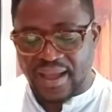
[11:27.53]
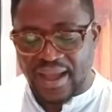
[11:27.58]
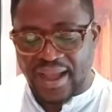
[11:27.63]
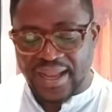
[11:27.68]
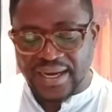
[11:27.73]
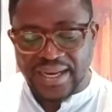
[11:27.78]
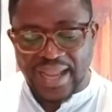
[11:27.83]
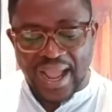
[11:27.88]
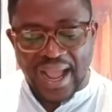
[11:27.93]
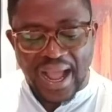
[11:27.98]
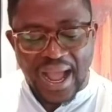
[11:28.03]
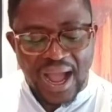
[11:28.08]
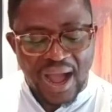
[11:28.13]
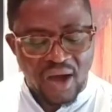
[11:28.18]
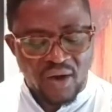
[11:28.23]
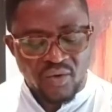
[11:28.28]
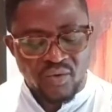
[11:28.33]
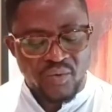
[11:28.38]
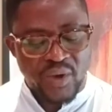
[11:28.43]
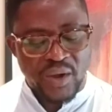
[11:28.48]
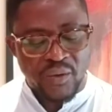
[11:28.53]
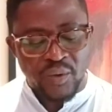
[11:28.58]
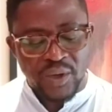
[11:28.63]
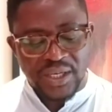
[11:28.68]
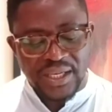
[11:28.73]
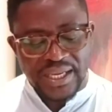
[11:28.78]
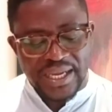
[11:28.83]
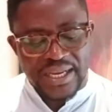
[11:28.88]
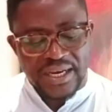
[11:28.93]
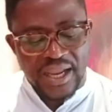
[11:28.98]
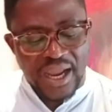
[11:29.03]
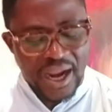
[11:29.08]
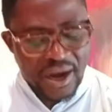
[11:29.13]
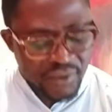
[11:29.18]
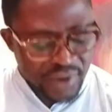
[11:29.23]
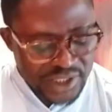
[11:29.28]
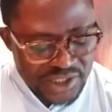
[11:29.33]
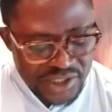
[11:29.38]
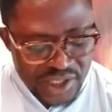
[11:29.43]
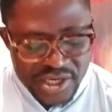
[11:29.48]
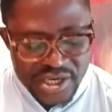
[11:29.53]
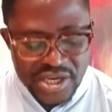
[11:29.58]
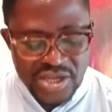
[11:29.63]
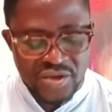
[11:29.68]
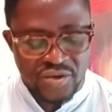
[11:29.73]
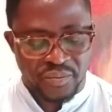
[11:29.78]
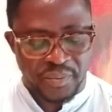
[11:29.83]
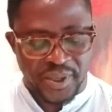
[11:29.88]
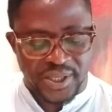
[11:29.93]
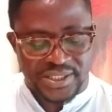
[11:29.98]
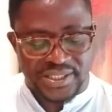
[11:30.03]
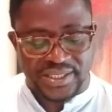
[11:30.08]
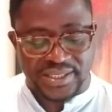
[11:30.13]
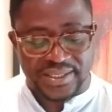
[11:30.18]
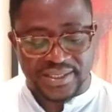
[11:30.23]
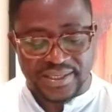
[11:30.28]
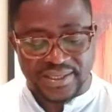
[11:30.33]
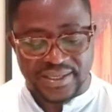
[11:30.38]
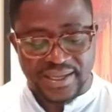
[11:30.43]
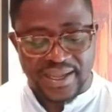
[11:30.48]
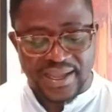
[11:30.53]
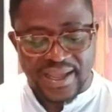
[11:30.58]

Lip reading: and how we will inherit a new body